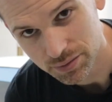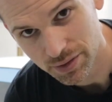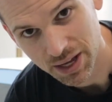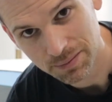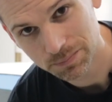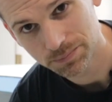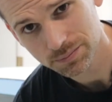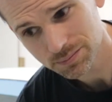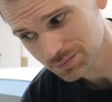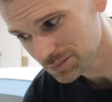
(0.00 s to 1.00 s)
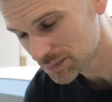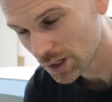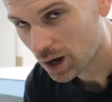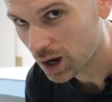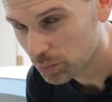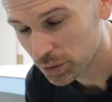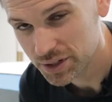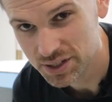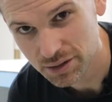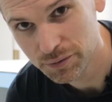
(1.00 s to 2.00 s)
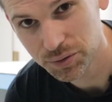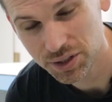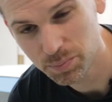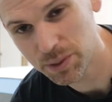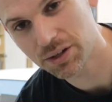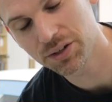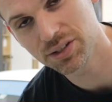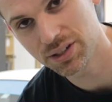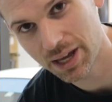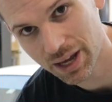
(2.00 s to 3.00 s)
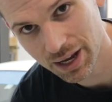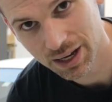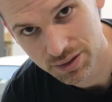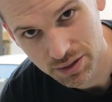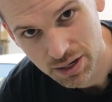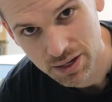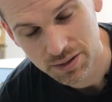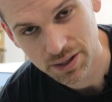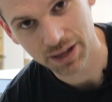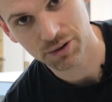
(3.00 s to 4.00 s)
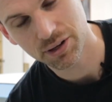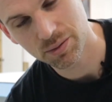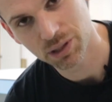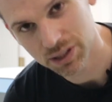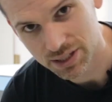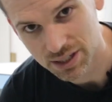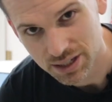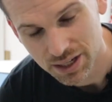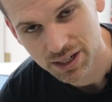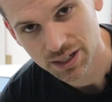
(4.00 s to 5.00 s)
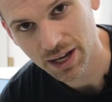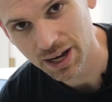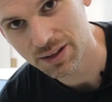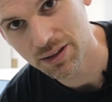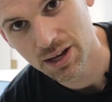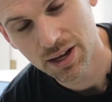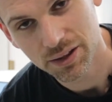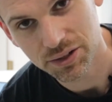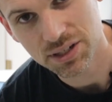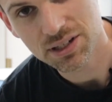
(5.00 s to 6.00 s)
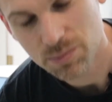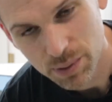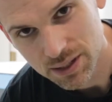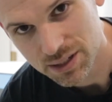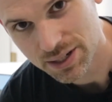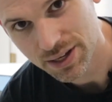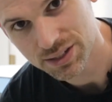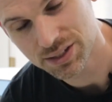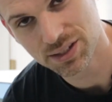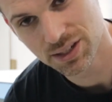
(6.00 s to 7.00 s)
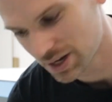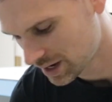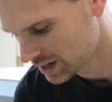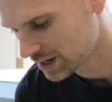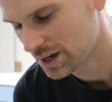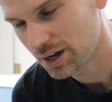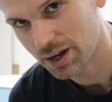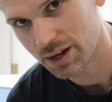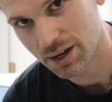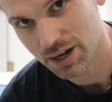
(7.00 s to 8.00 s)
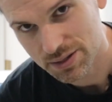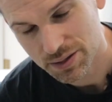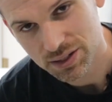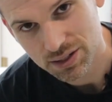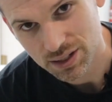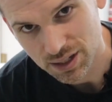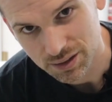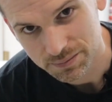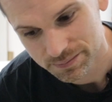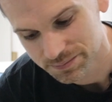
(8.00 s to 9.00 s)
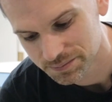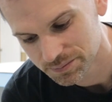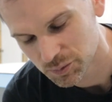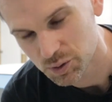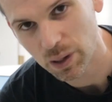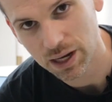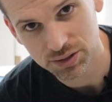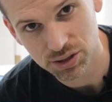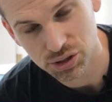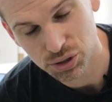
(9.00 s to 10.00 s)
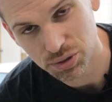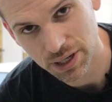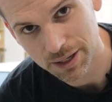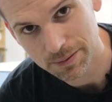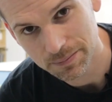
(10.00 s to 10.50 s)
of that. I bought this air filter because it had that credibility. It had those independent tests. And this thing was past its due date.